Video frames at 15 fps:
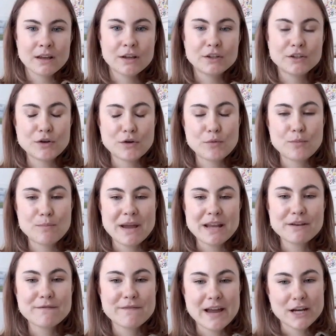So
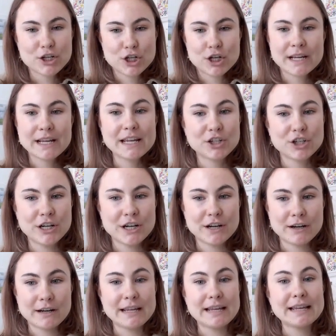manufacturing
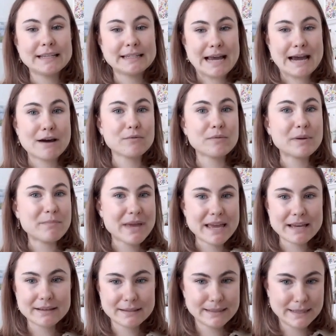engineering is how we
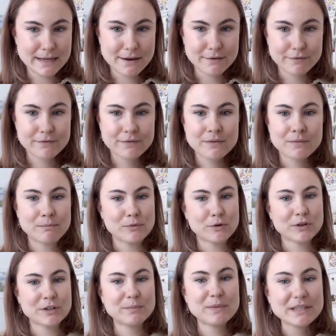make stuff.
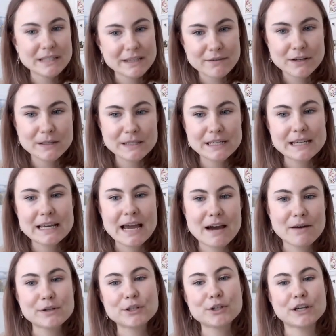More specifically,
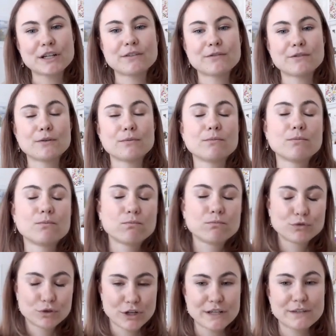how we transform
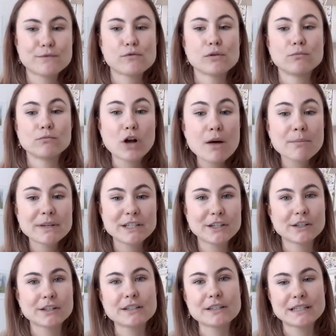raw
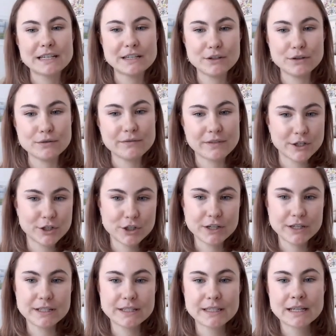materials into finished
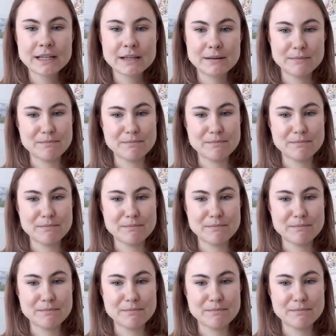goods.